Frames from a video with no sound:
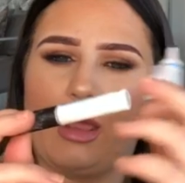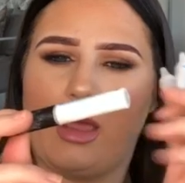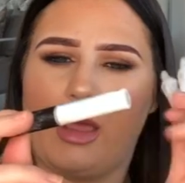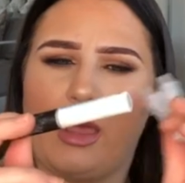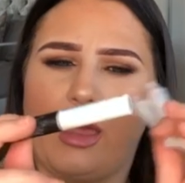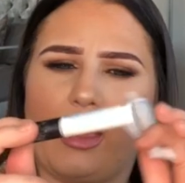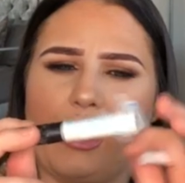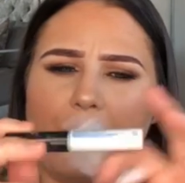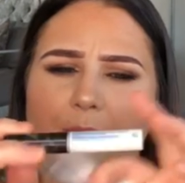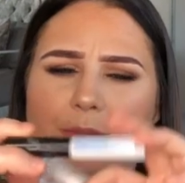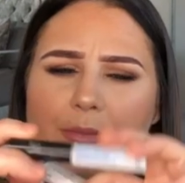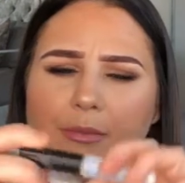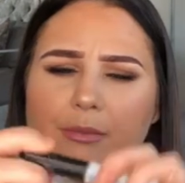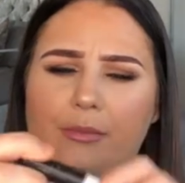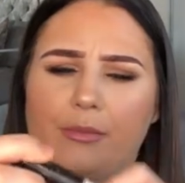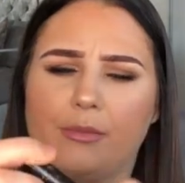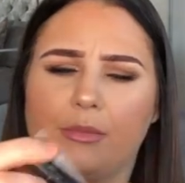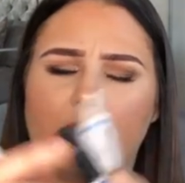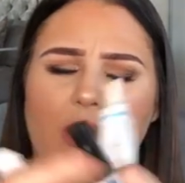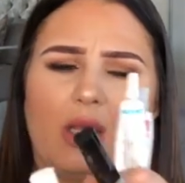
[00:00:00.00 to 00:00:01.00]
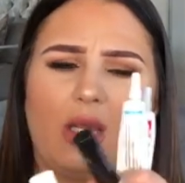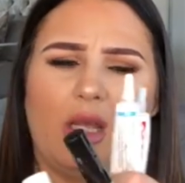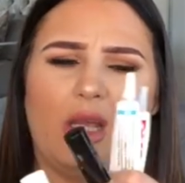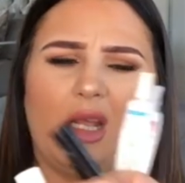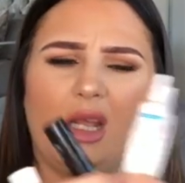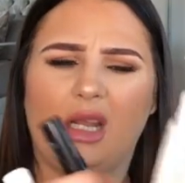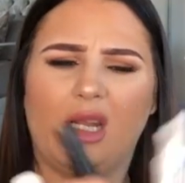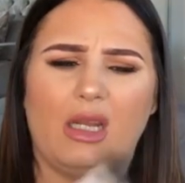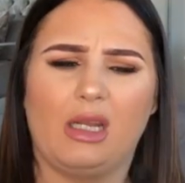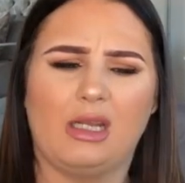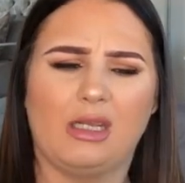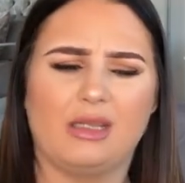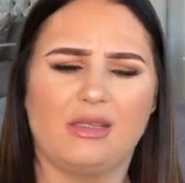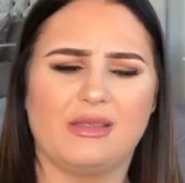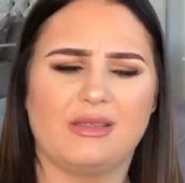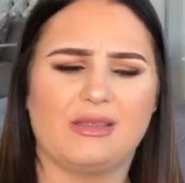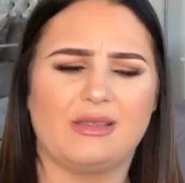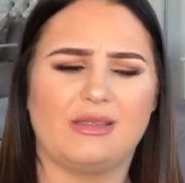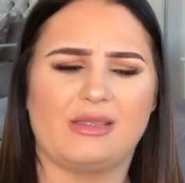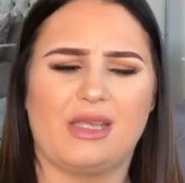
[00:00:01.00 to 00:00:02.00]

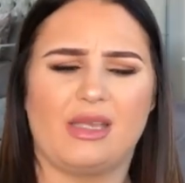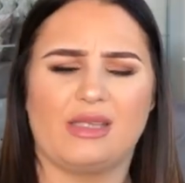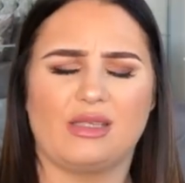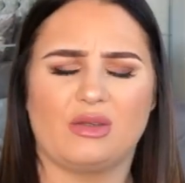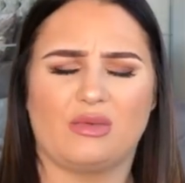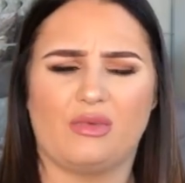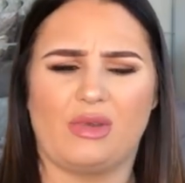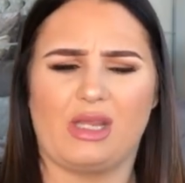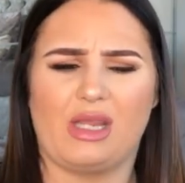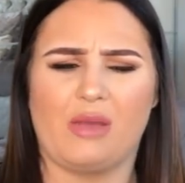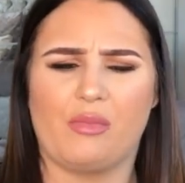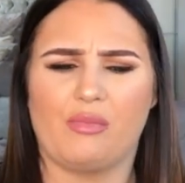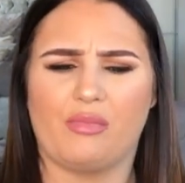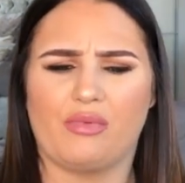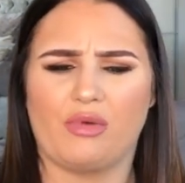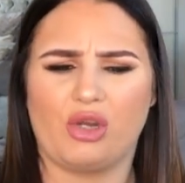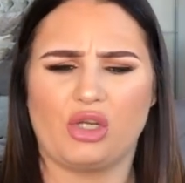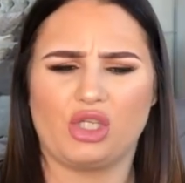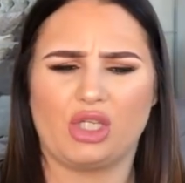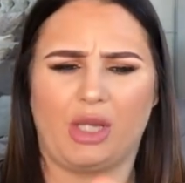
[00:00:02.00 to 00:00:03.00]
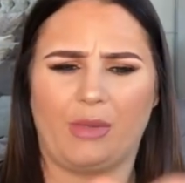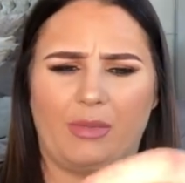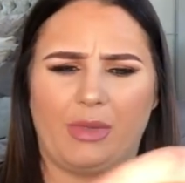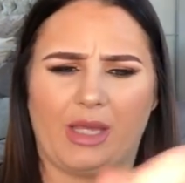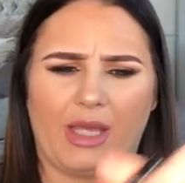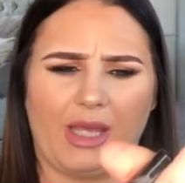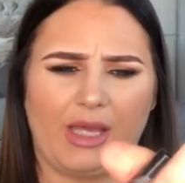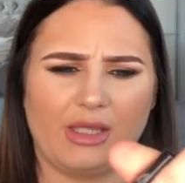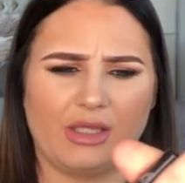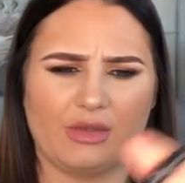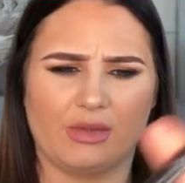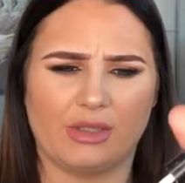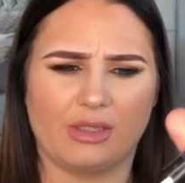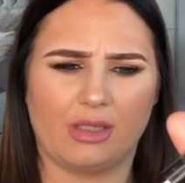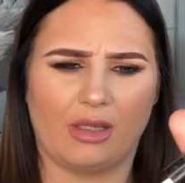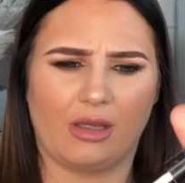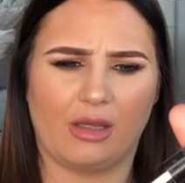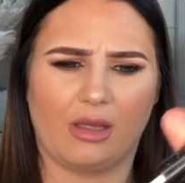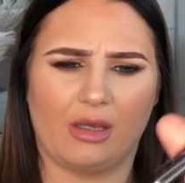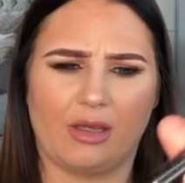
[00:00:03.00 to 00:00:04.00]
so it's not really a brush applicator, it's
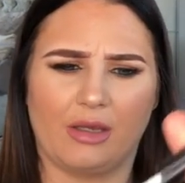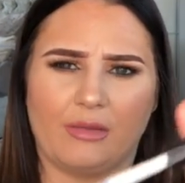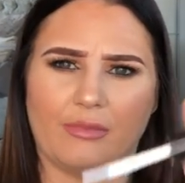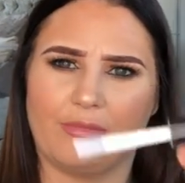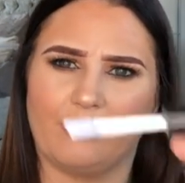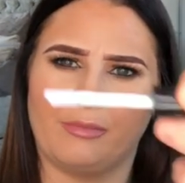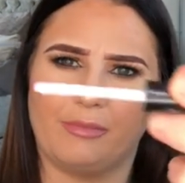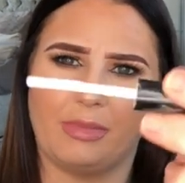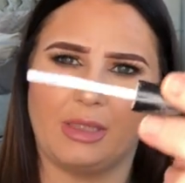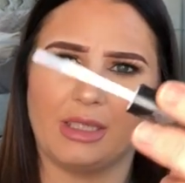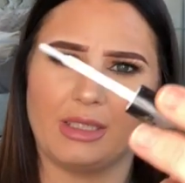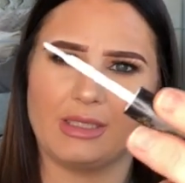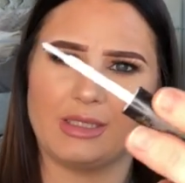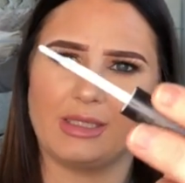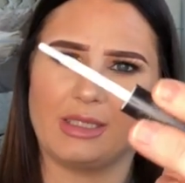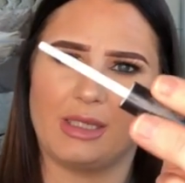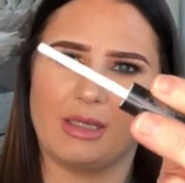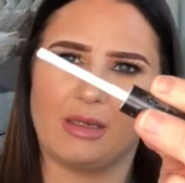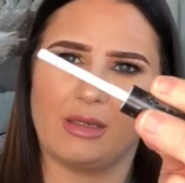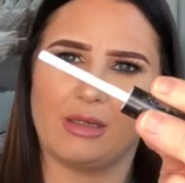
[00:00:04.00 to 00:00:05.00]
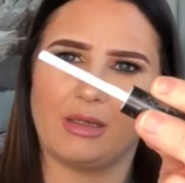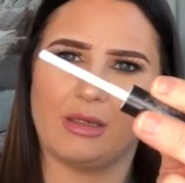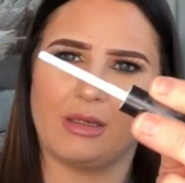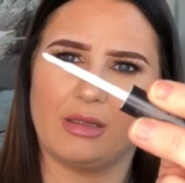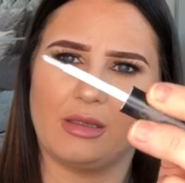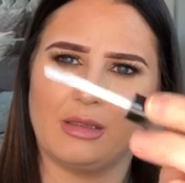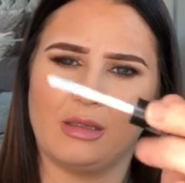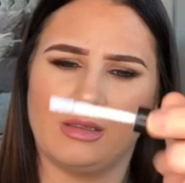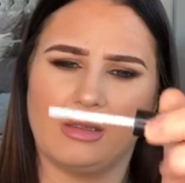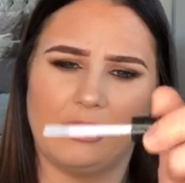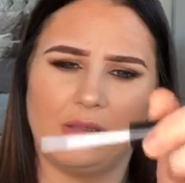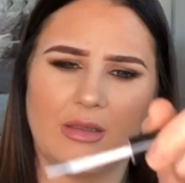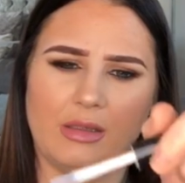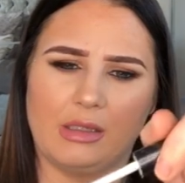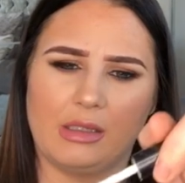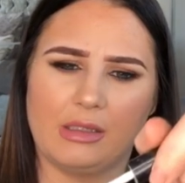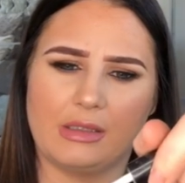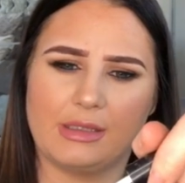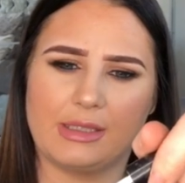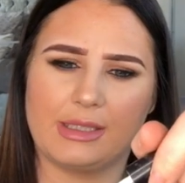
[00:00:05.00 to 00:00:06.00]
like a plastic
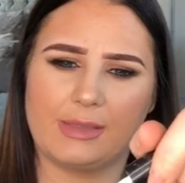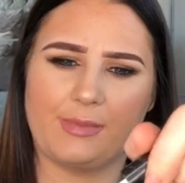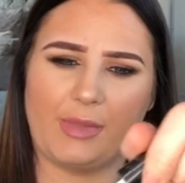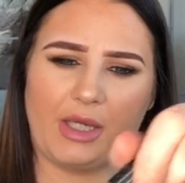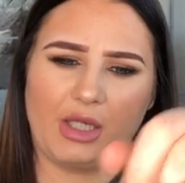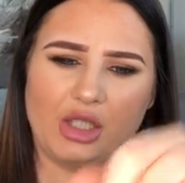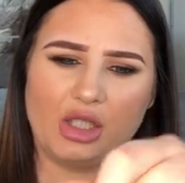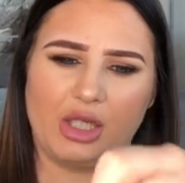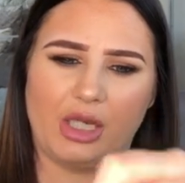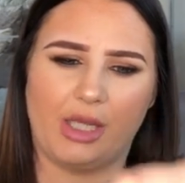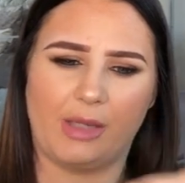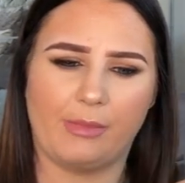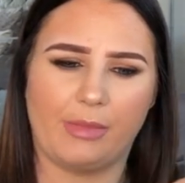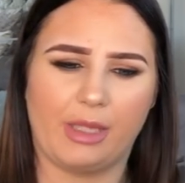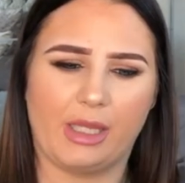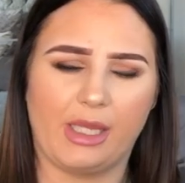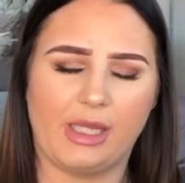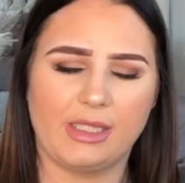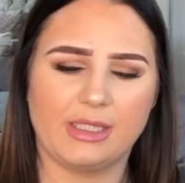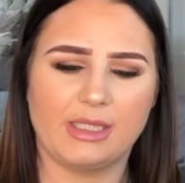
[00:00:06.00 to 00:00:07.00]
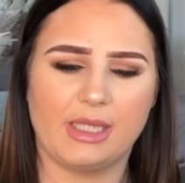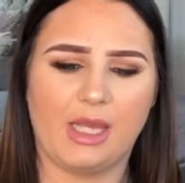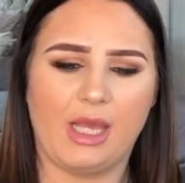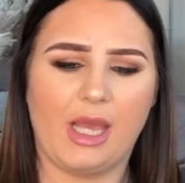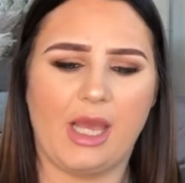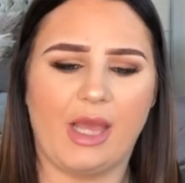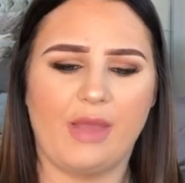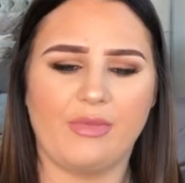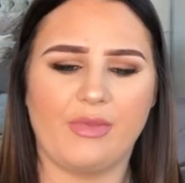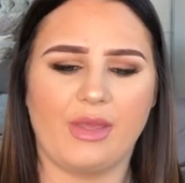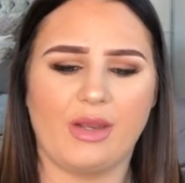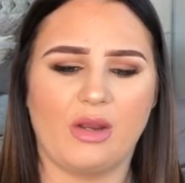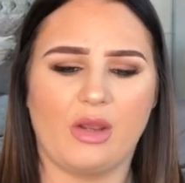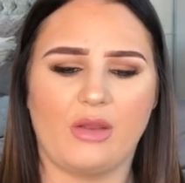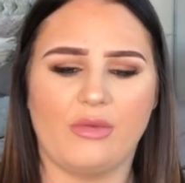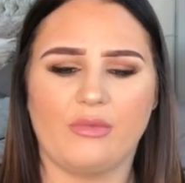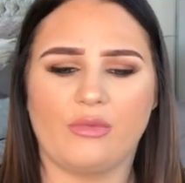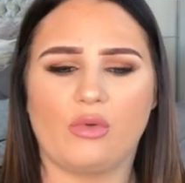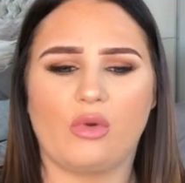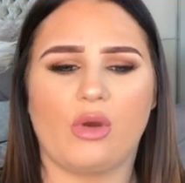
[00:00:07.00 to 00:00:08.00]
spatula applicator. And then
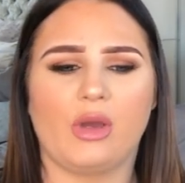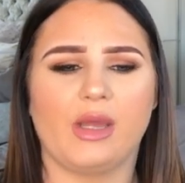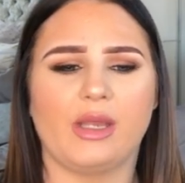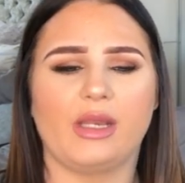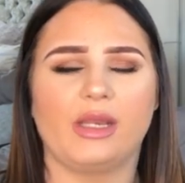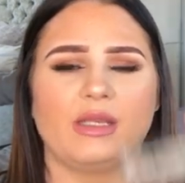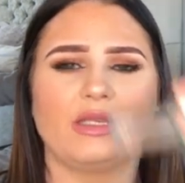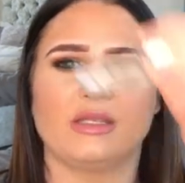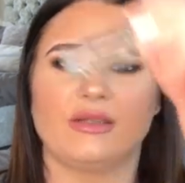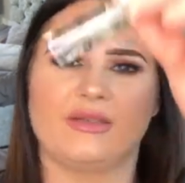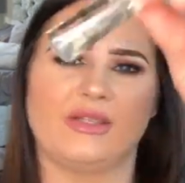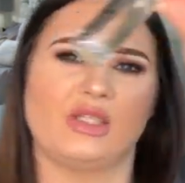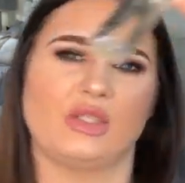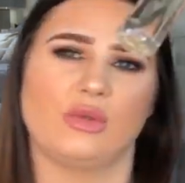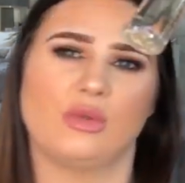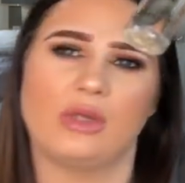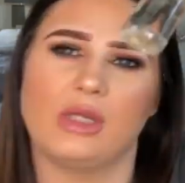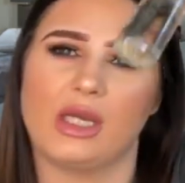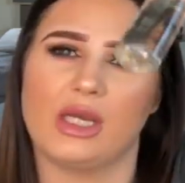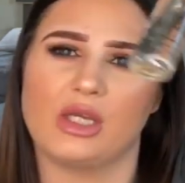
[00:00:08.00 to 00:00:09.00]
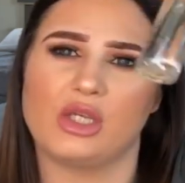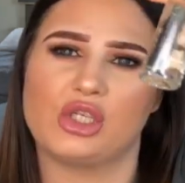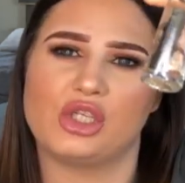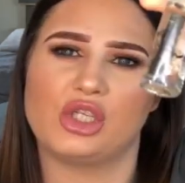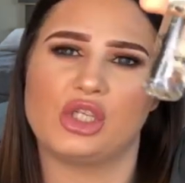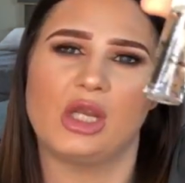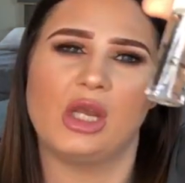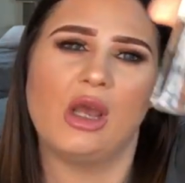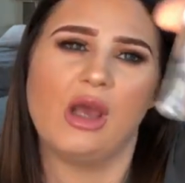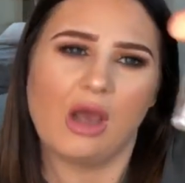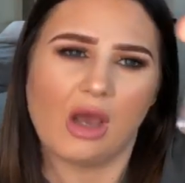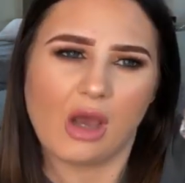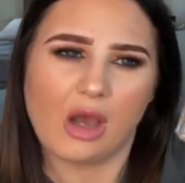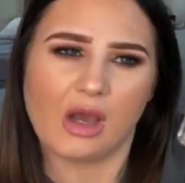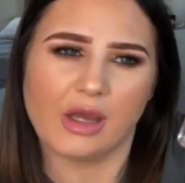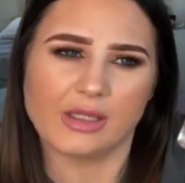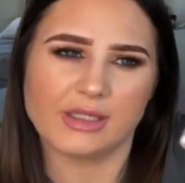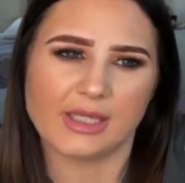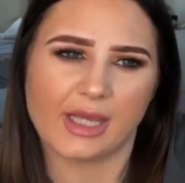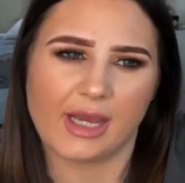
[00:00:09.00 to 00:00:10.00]
I've got an individual lash
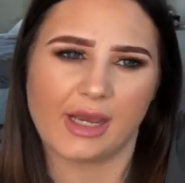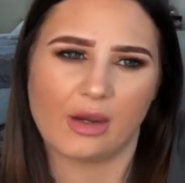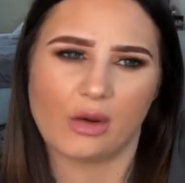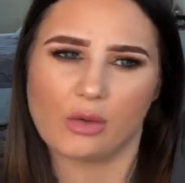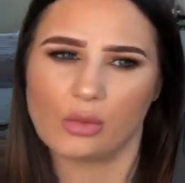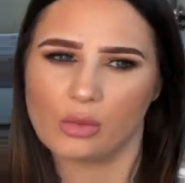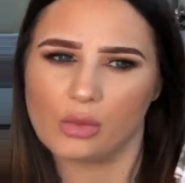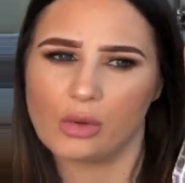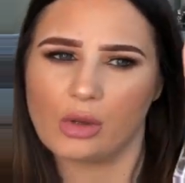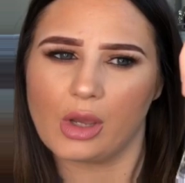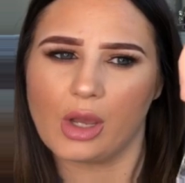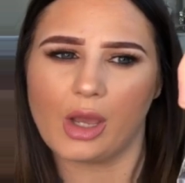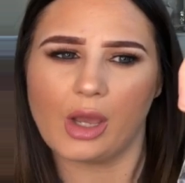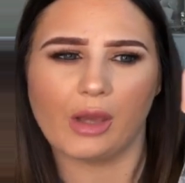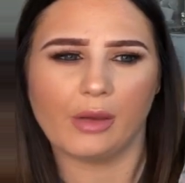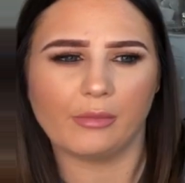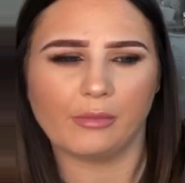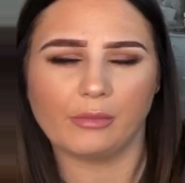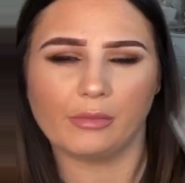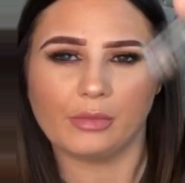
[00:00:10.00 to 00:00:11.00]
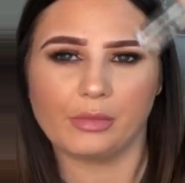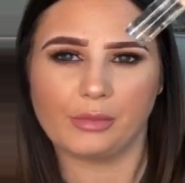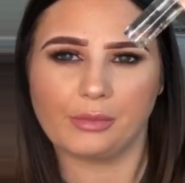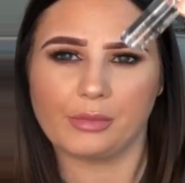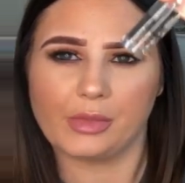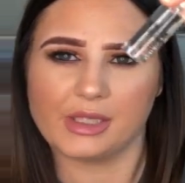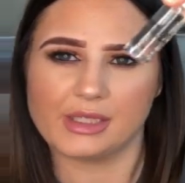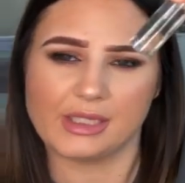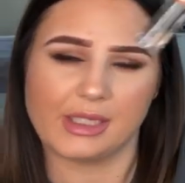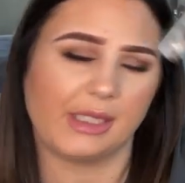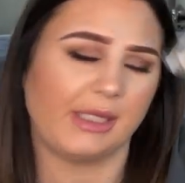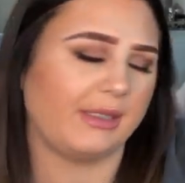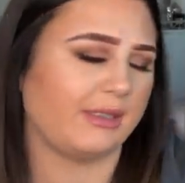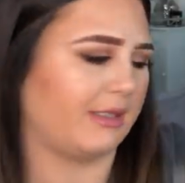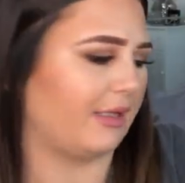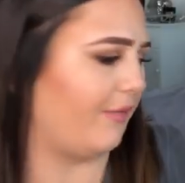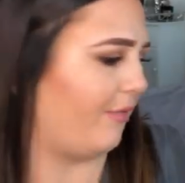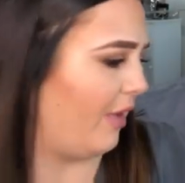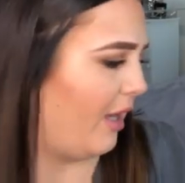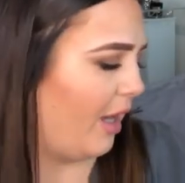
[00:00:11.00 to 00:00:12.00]
Ardell
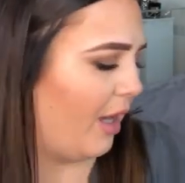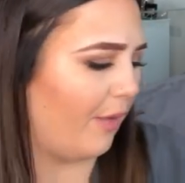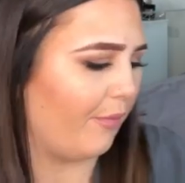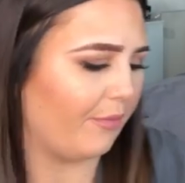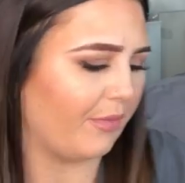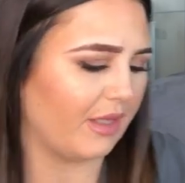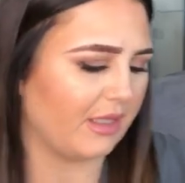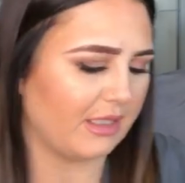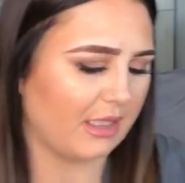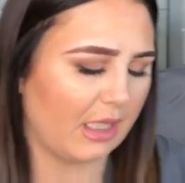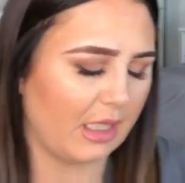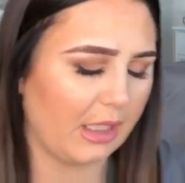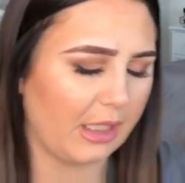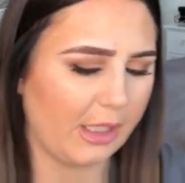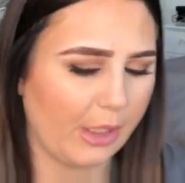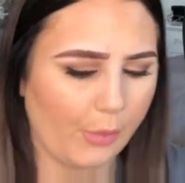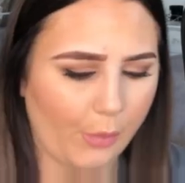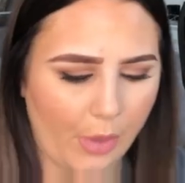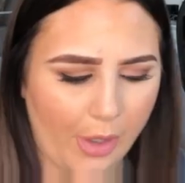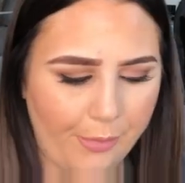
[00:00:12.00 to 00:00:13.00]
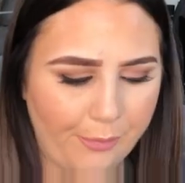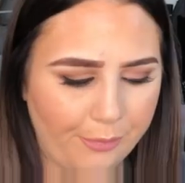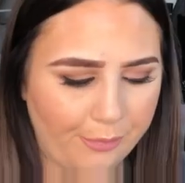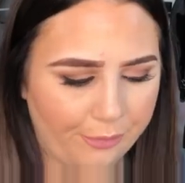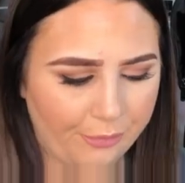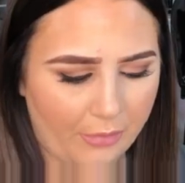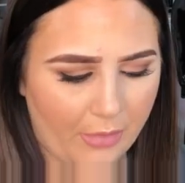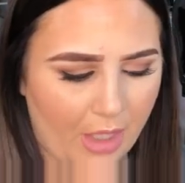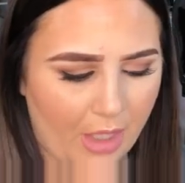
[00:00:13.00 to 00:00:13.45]
adhesive here. That's a clear one.